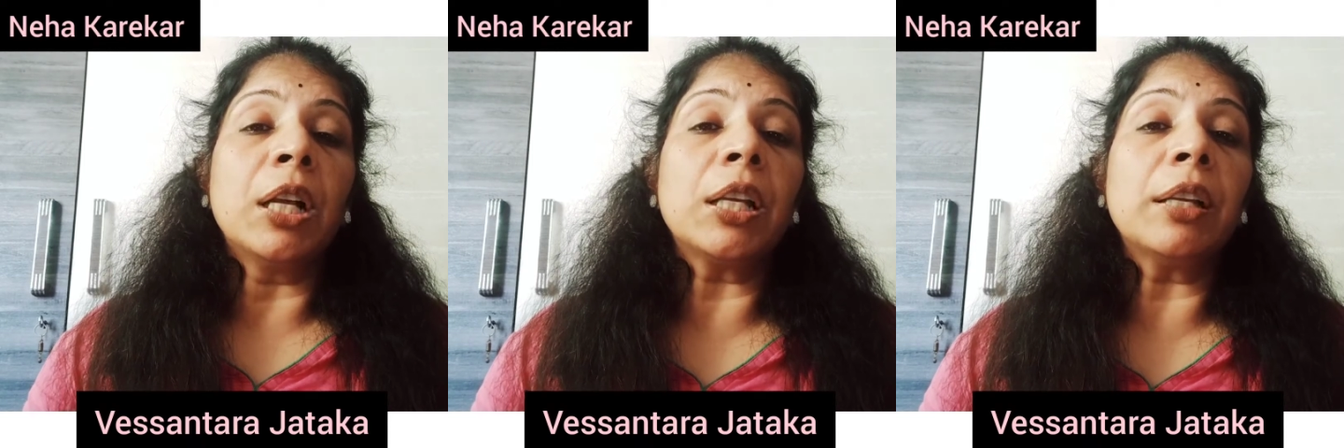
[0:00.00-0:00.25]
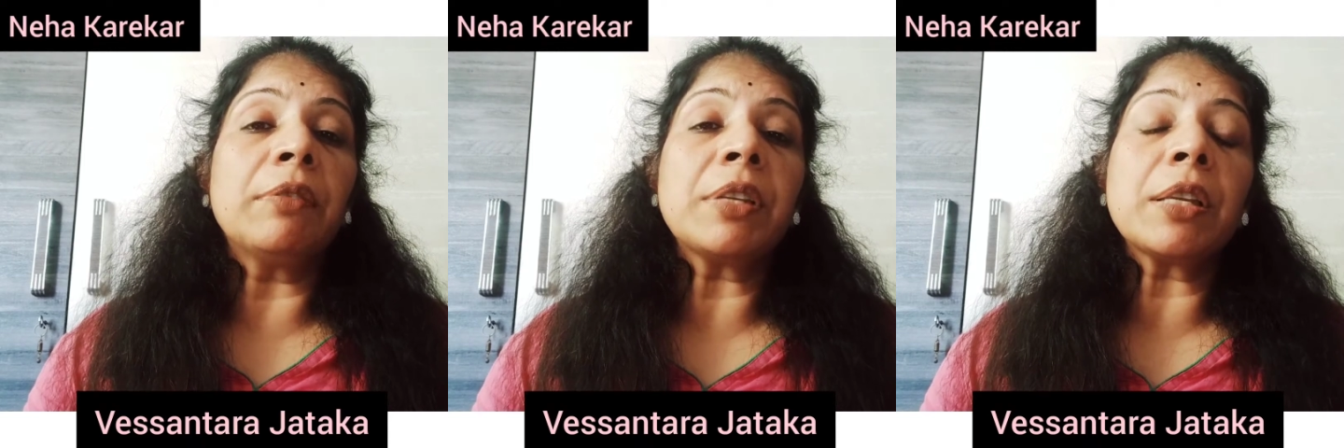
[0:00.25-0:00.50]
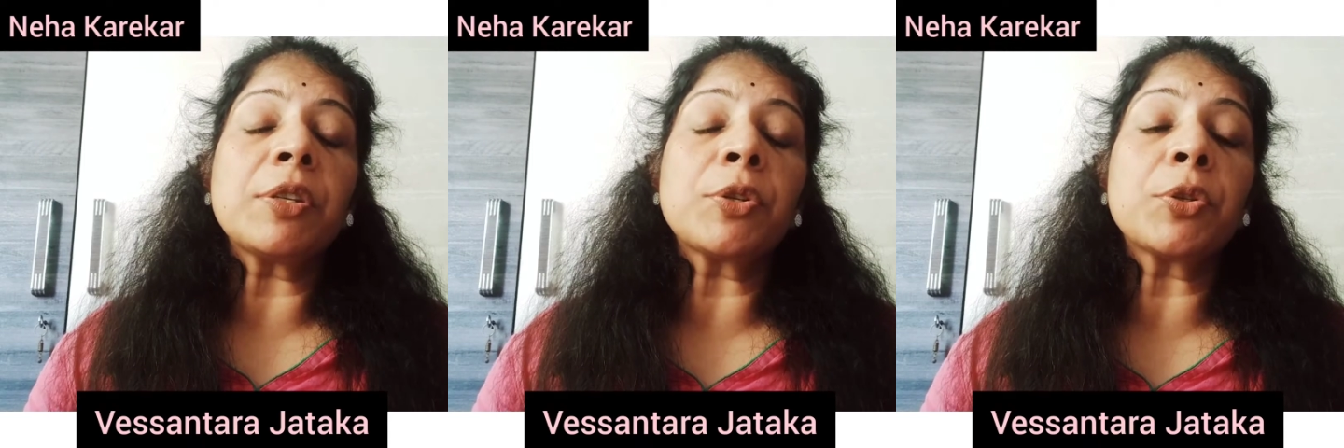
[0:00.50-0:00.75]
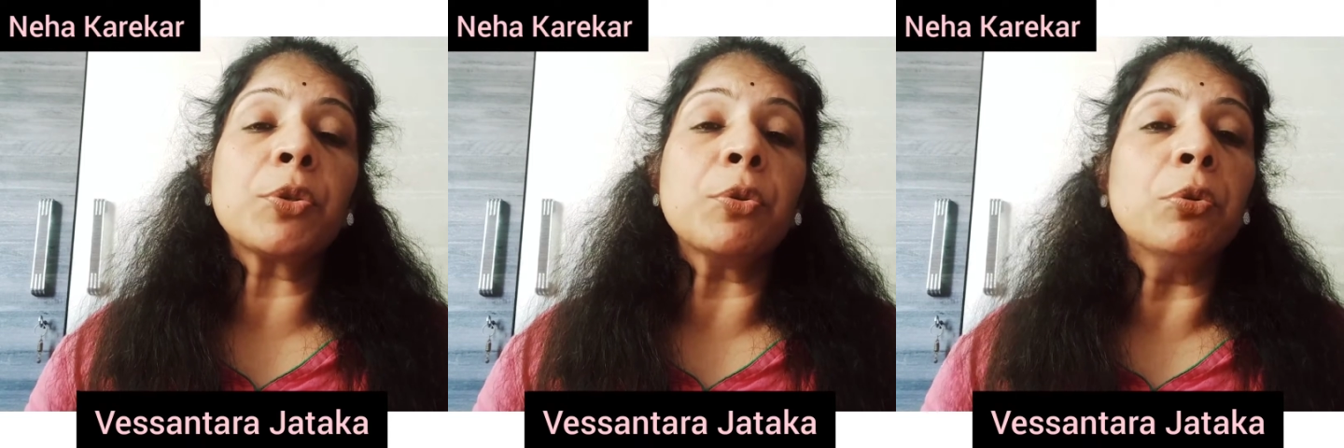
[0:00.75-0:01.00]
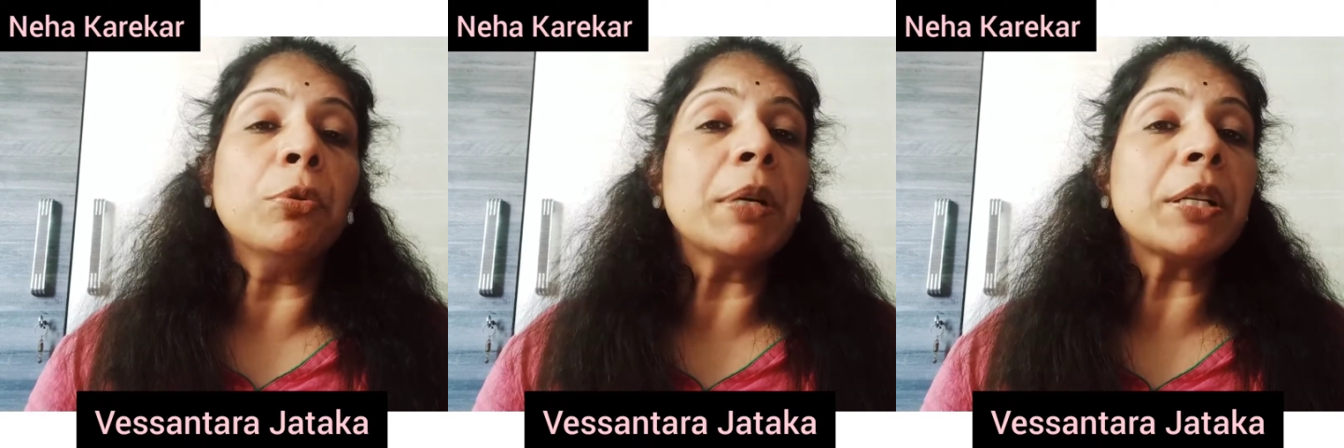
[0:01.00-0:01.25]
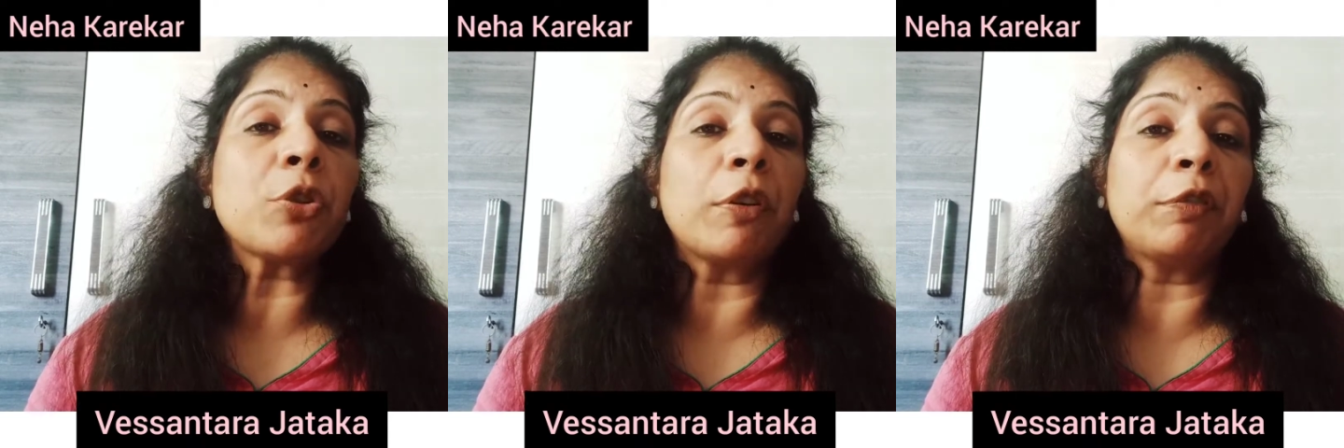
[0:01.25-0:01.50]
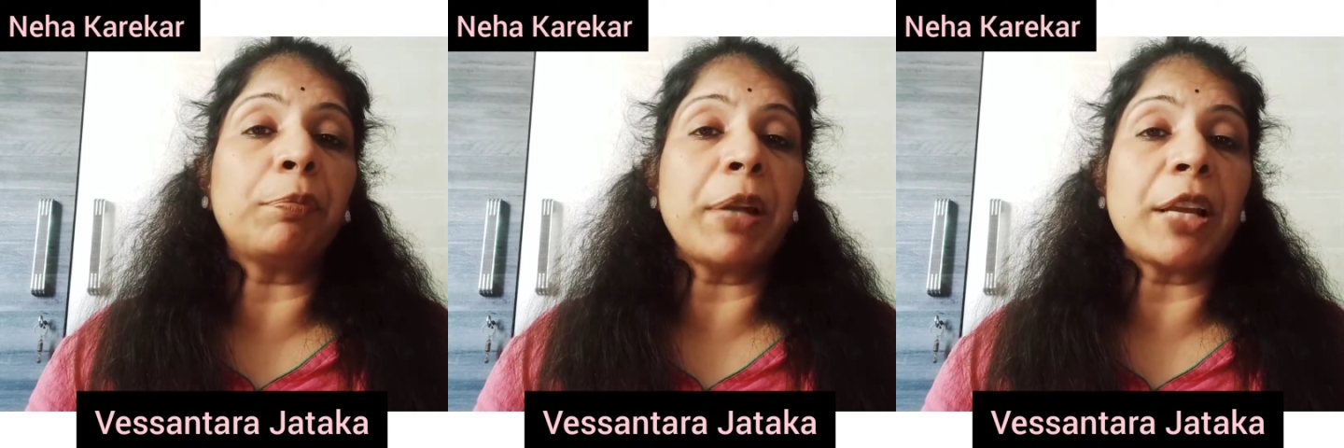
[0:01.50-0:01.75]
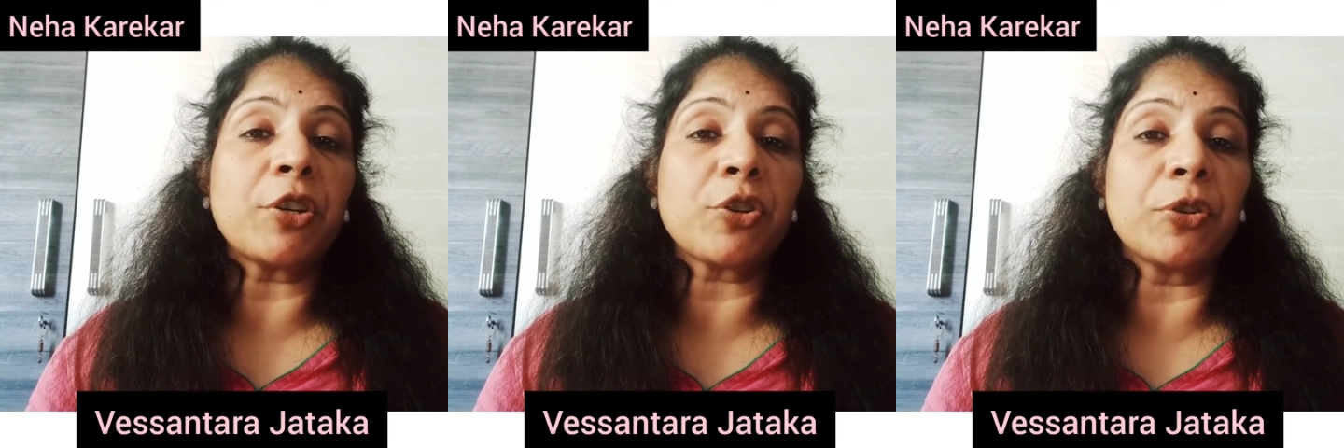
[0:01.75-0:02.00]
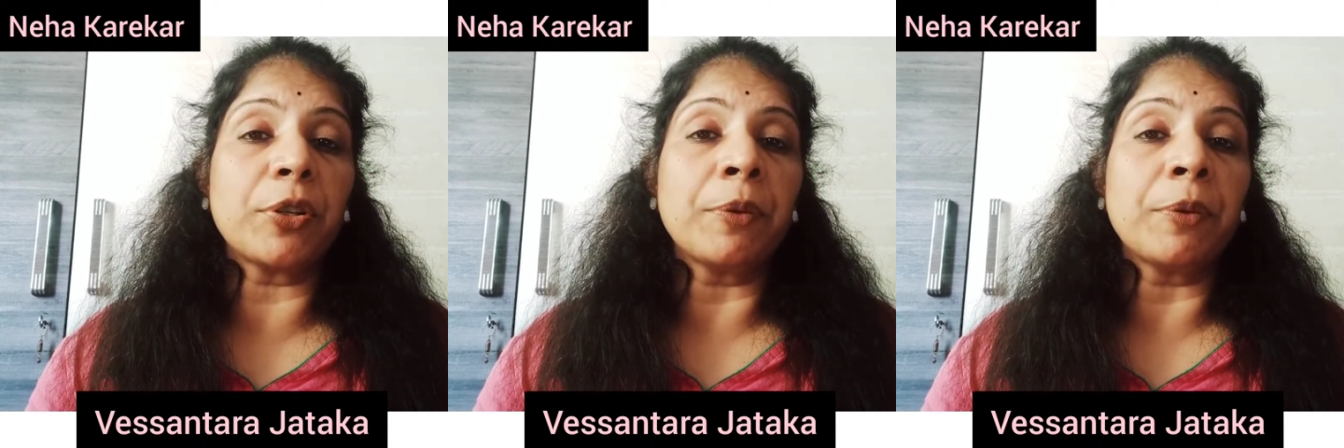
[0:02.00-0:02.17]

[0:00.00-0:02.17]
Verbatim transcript: gives us so much of pleasure